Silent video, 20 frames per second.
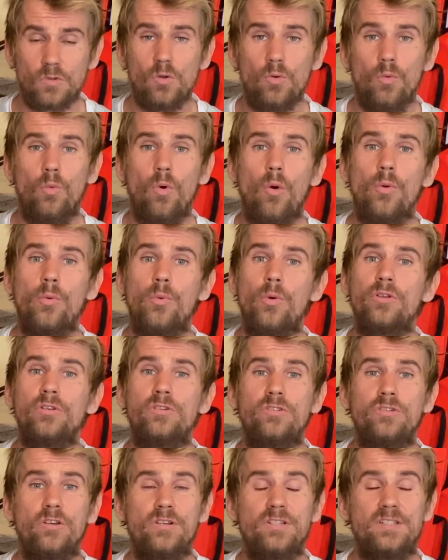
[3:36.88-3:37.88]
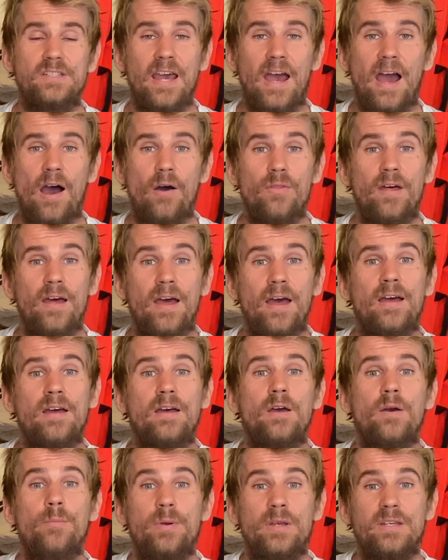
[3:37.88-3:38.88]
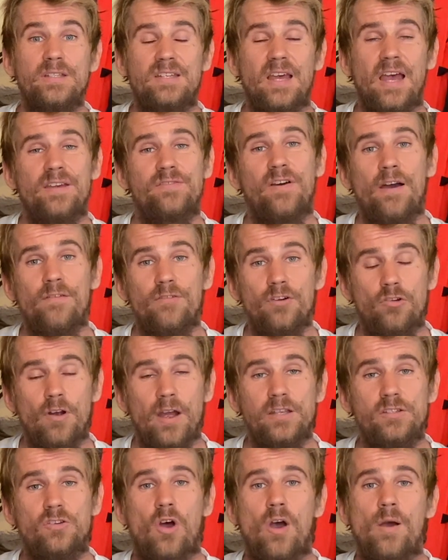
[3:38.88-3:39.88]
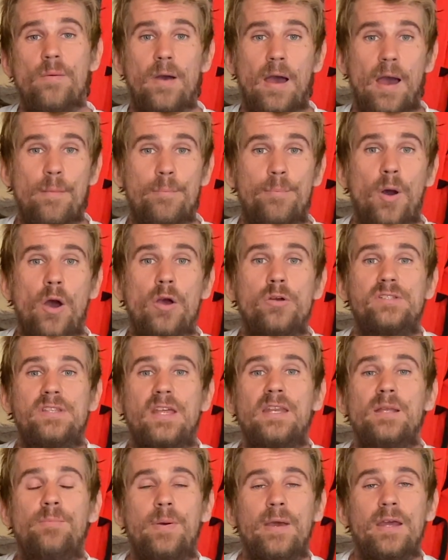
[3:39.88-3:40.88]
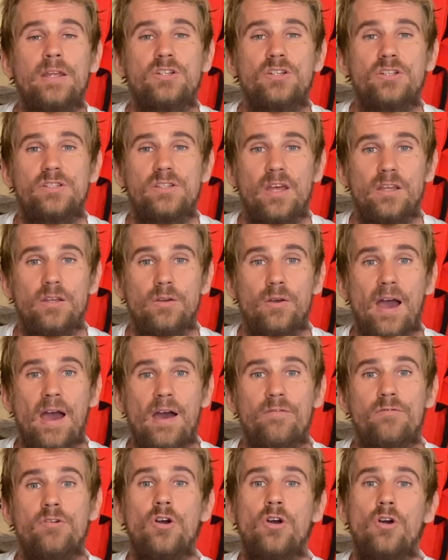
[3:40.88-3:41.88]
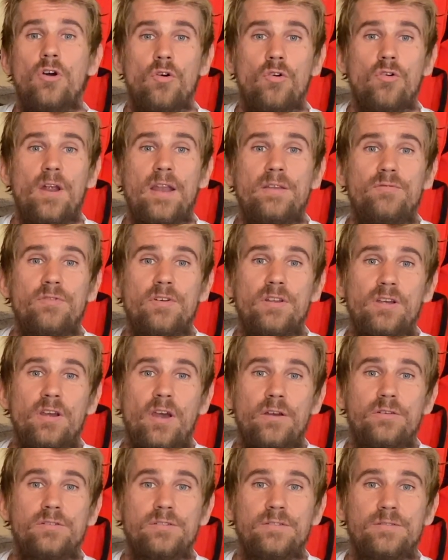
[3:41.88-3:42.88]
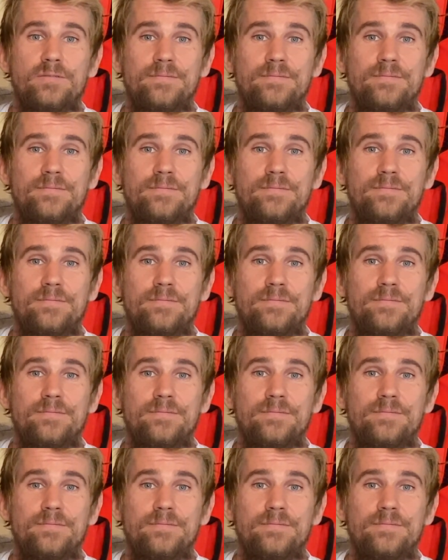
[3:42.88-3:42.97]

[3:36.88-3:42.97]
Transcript: What we want you to do is get out there, be safe, have a great time, and post any pictures that you have or any videos.